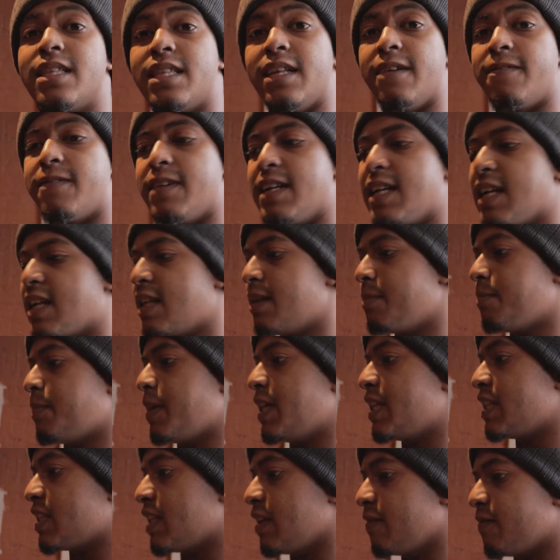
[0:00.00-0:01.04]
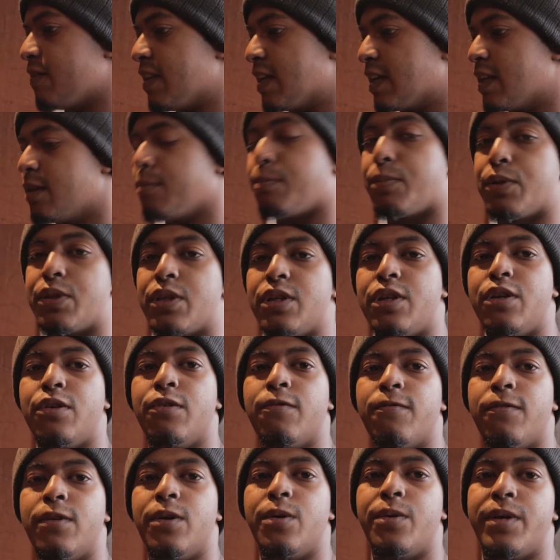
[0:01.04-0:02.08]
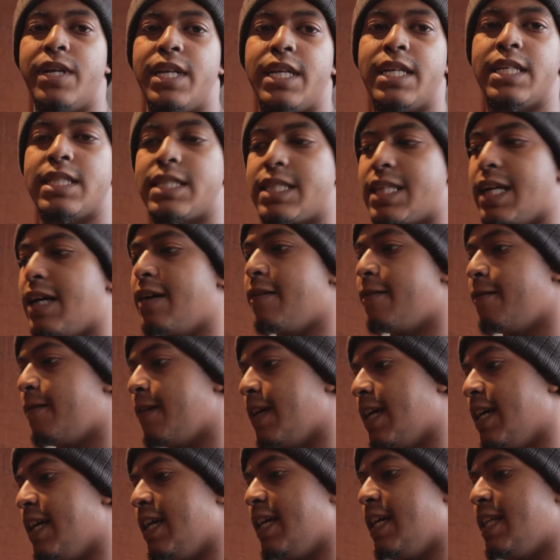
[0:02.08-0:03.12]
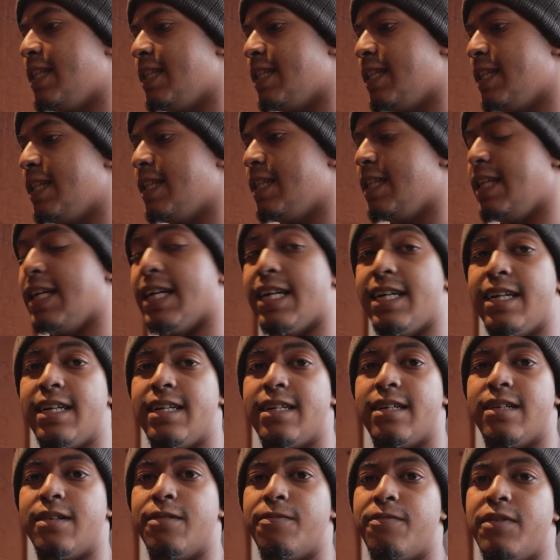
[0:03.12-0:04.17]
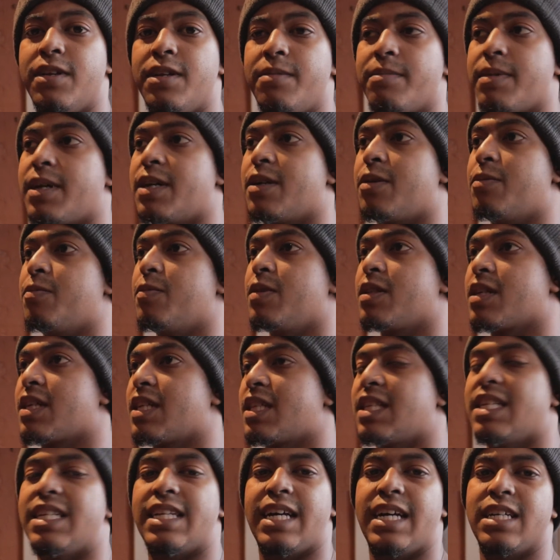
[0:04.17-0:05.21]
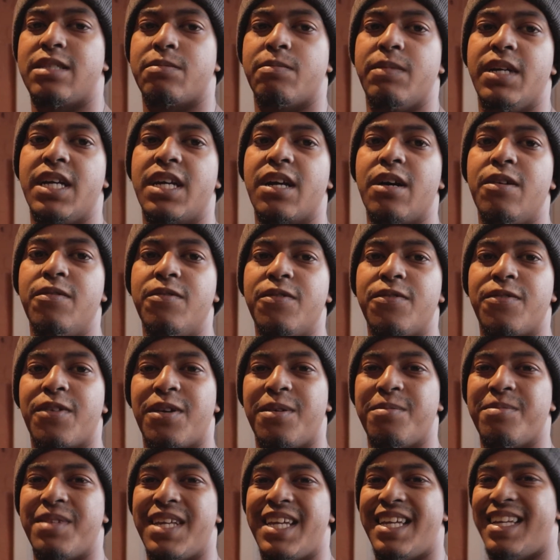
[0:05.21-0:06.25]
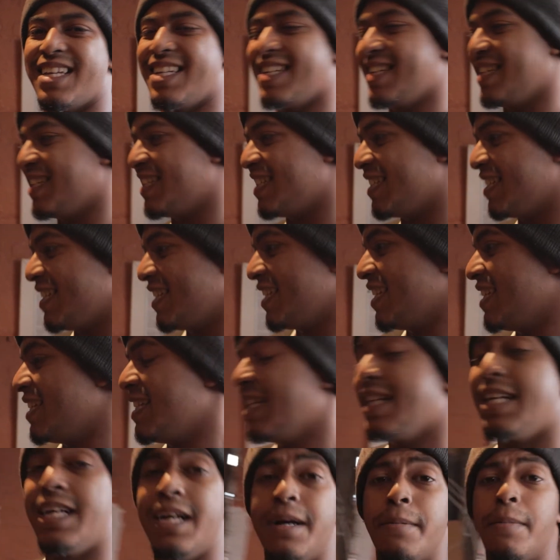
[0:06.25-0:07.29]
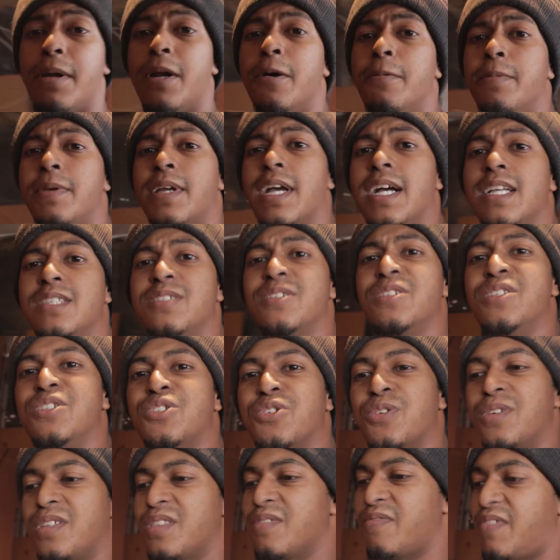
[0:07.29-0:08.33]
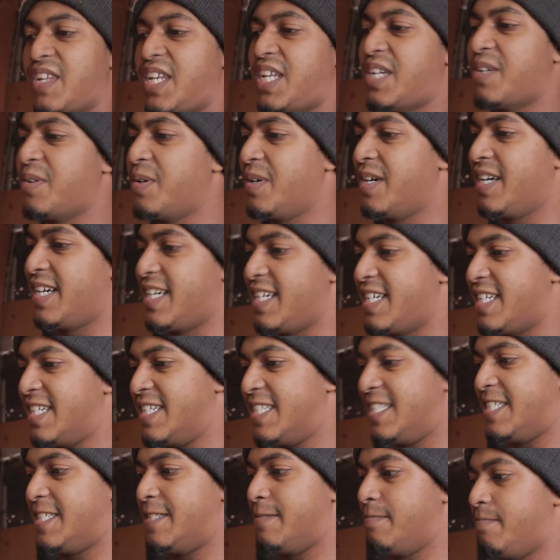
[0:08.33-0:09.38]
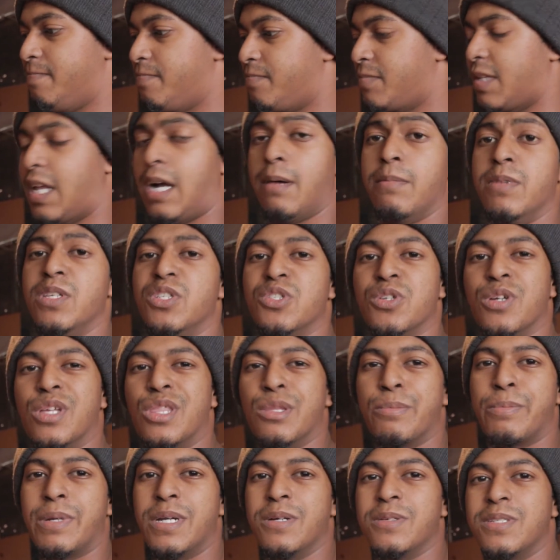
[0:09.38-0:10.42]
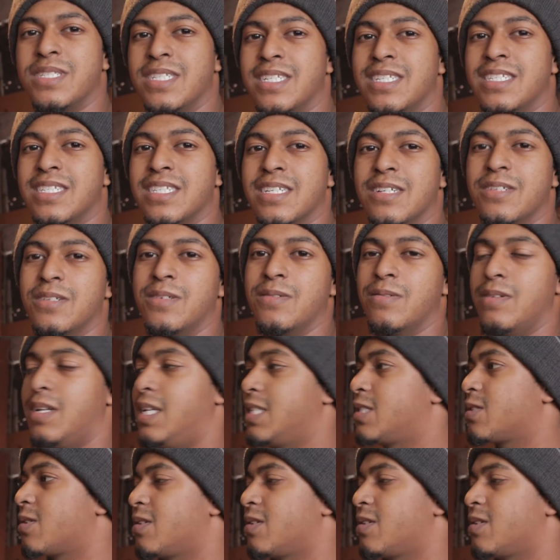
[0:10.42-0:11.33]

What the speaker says: definitely gonna paint, definitely gonna put the new floor in and stuff, and then yeah, hopefully my room will get a nice makeover from there. But I hope you guys are enjoying the video. I'm enjoying the process, so let's